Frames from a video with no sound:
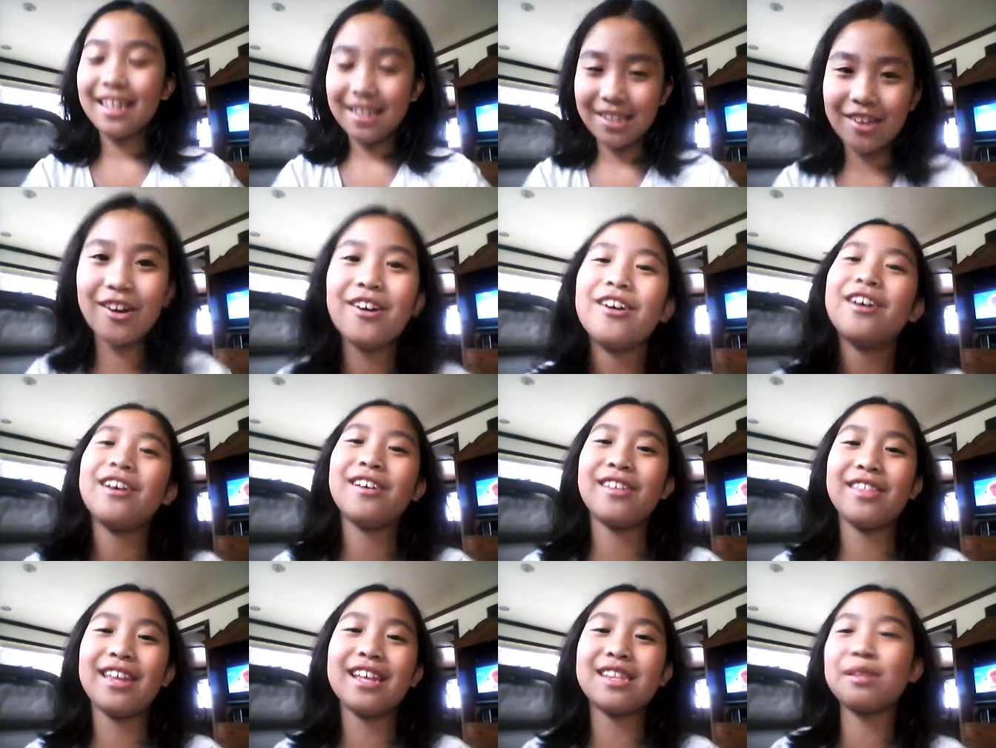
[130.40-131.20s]

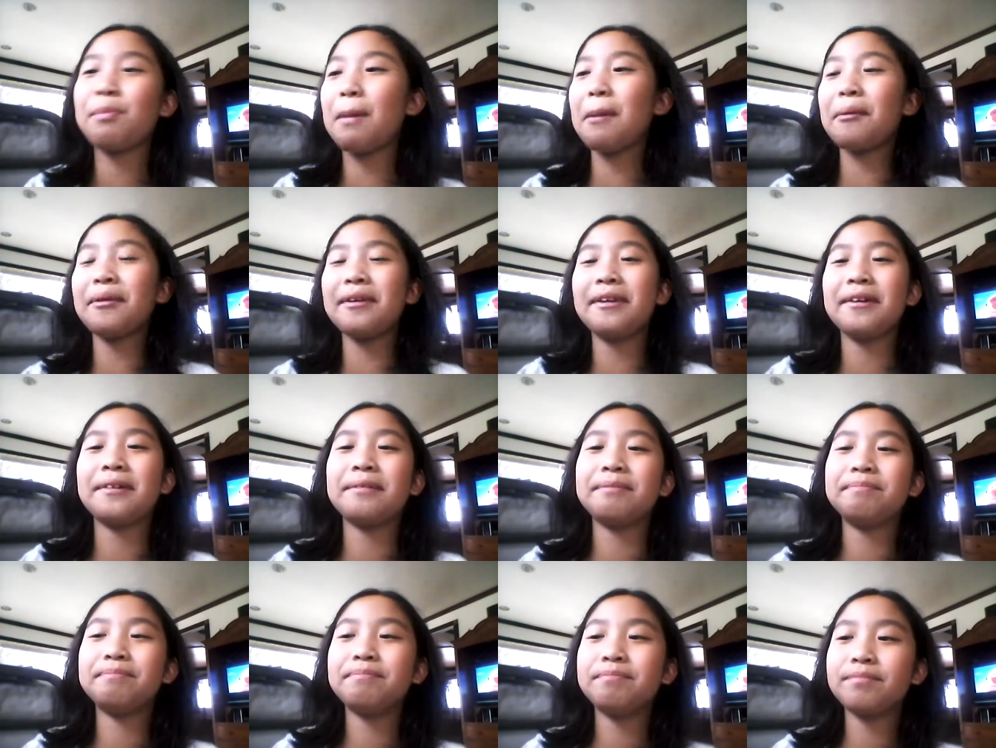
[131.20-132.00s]
So that's about
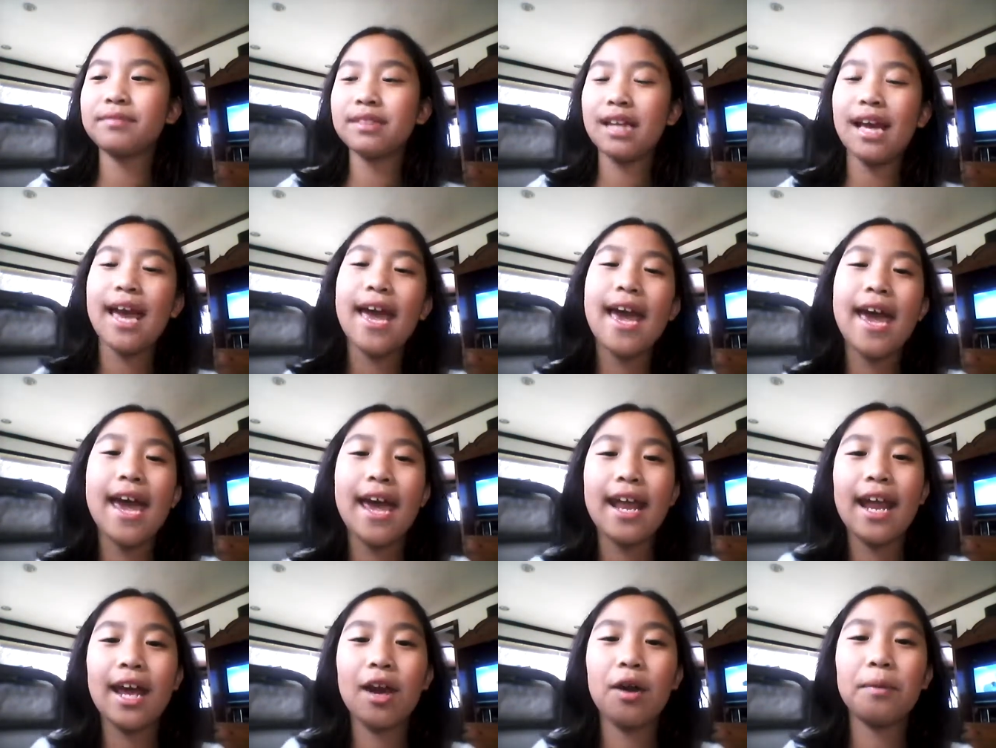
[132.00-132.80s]
it.
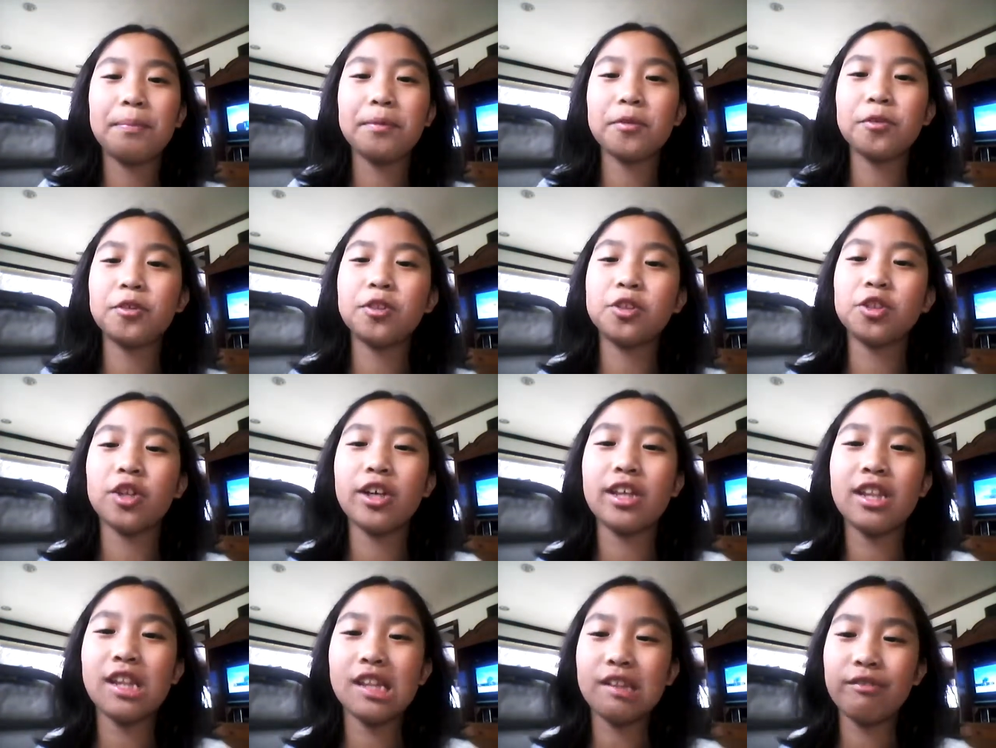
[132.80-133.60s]
And I hope you
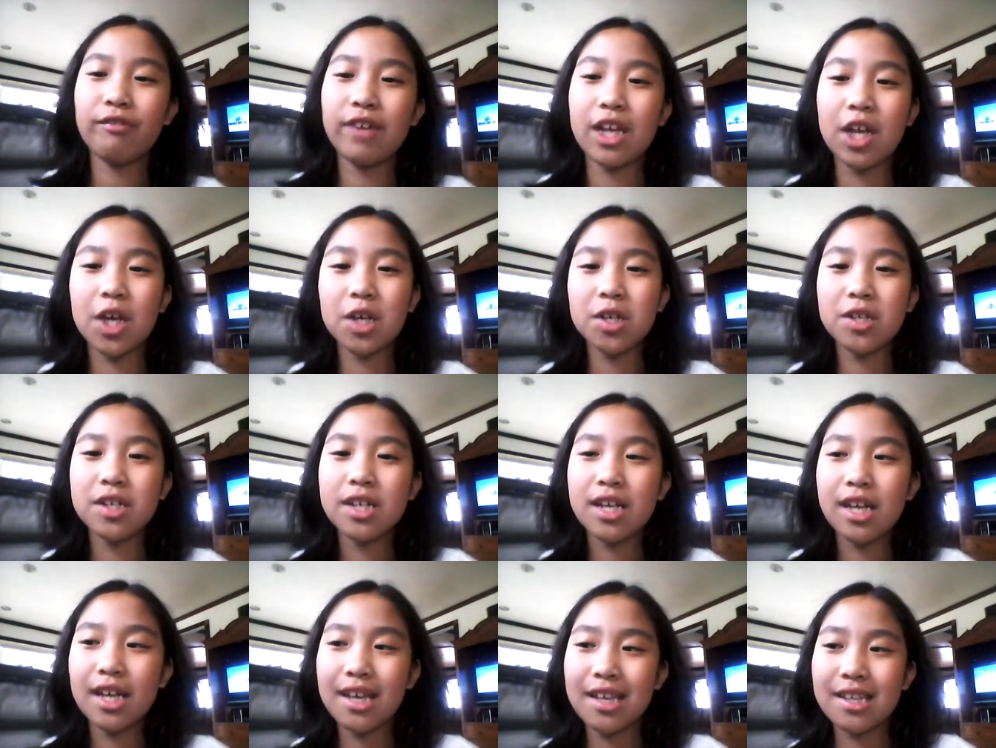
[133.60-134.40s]
enjoyed this video.
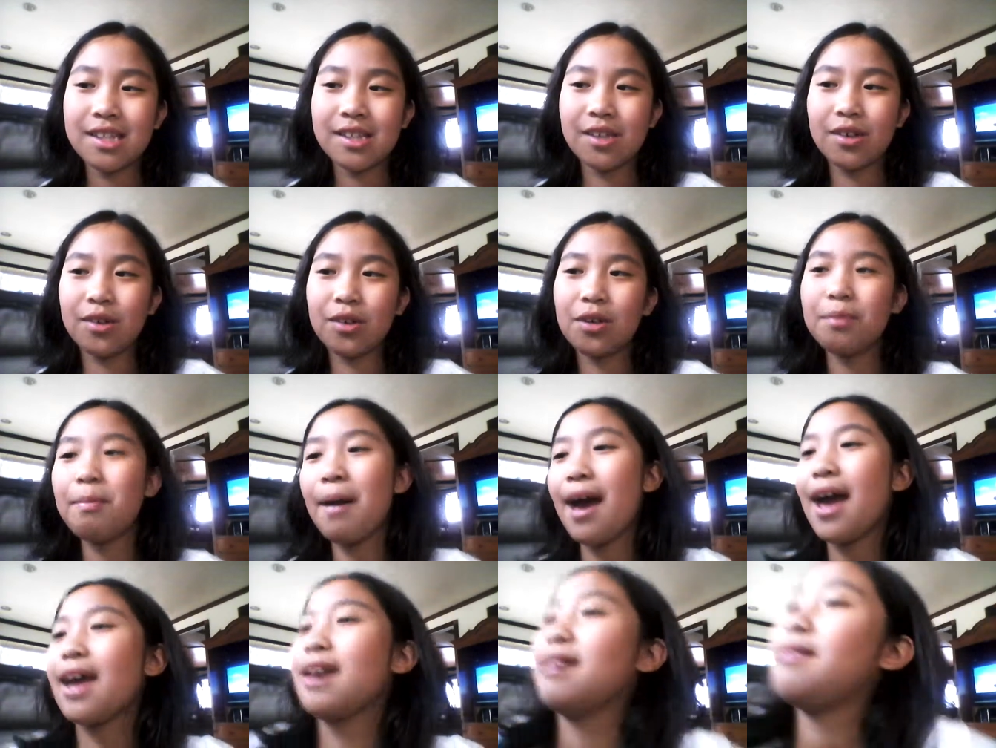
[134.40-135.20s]
So
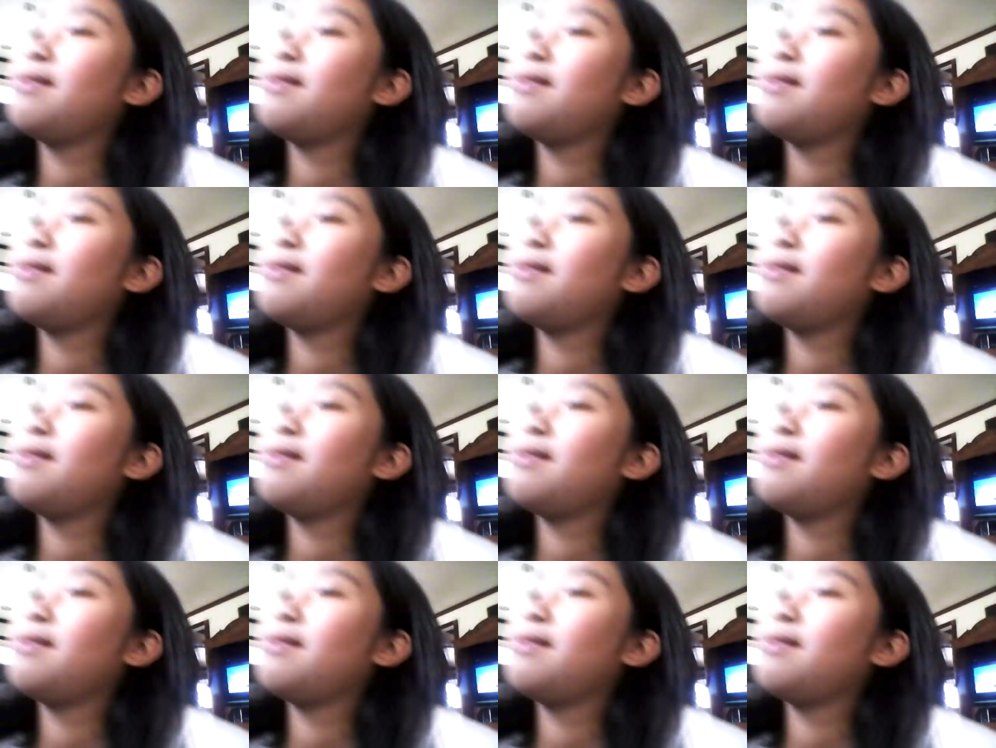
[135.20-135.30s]
goodbye.